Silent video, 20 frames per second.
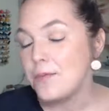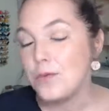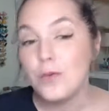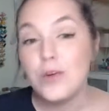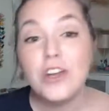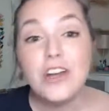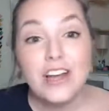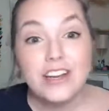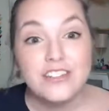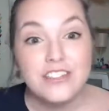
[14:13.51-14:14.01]

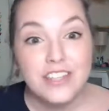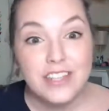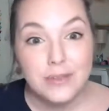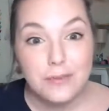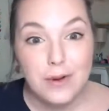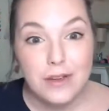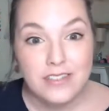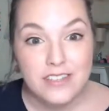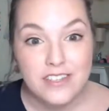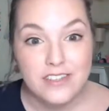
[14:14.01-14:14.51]
We're actually in
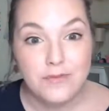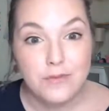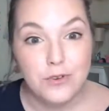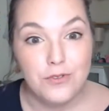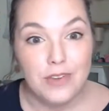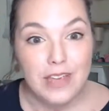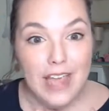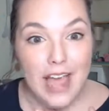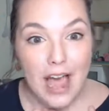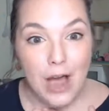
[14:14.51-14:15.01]
the process of
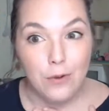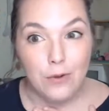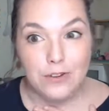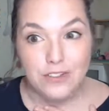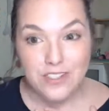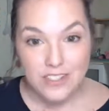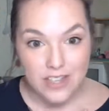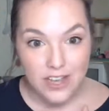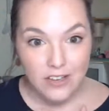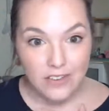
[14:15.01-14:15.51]
moving
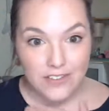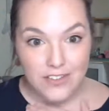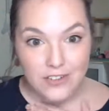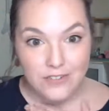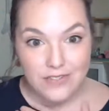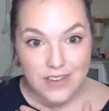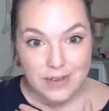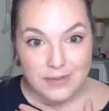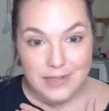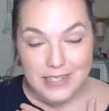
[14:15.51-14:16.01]
ourselves, our
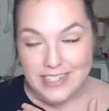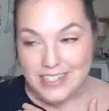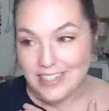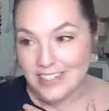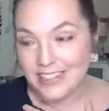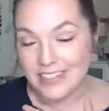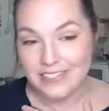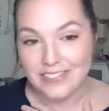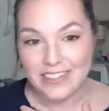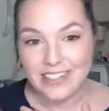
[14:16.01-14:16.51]
family, to
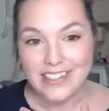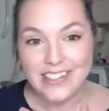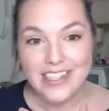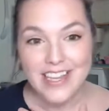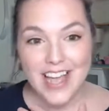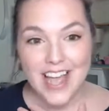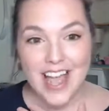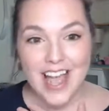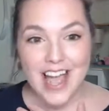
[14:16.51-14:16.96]
Cleveland.